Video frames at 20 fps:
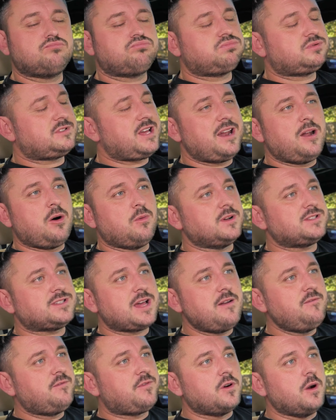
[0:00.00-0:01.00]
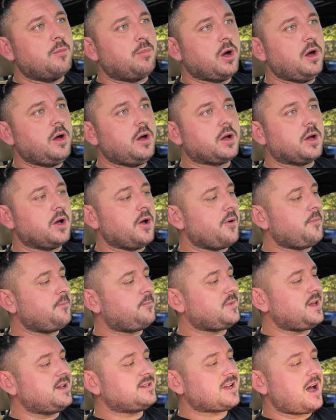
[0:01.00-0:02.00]
ten out of ten for a burger
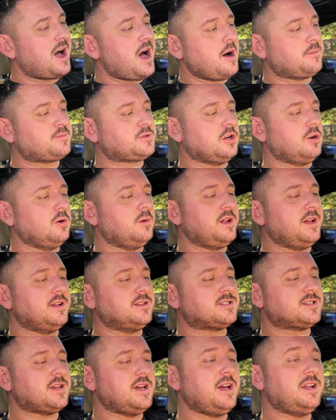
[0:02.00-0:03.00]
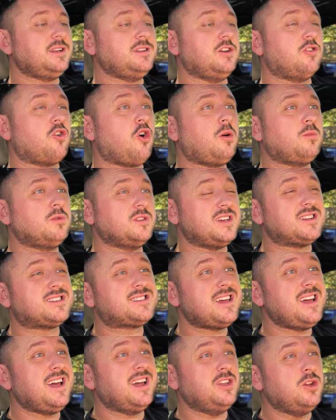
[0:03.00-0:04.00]
is absolutely insane. You're, all, you're
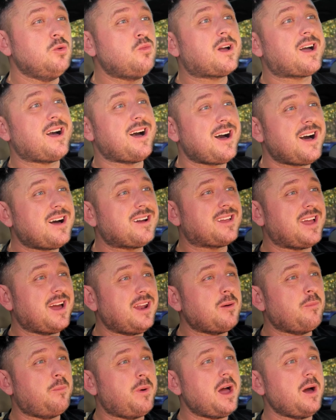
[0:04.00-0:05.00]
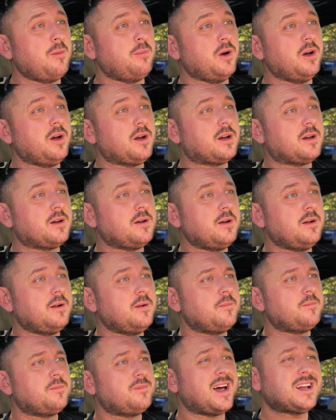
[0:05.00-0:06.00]
saying you can't get a better burger.
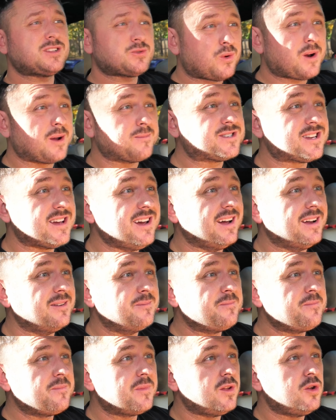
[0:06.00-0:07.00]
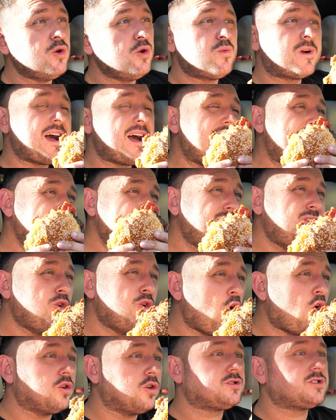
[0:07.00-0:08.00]
That's what I'm saying. You
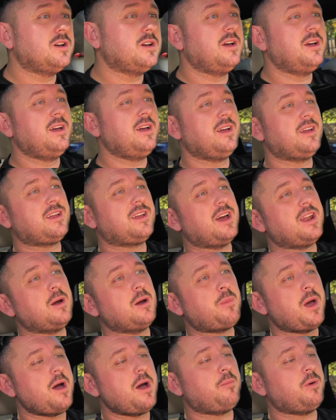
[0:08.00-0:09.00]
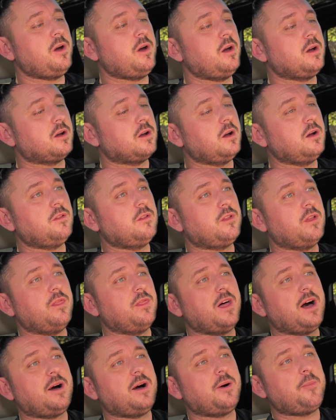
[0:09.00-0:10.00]
cannot get a better burger than
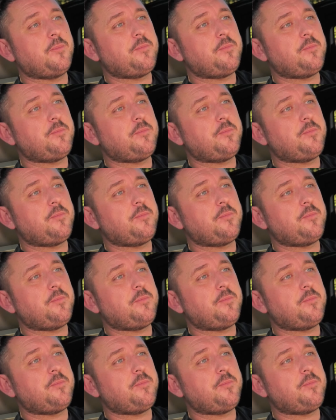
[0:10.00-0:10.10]
that.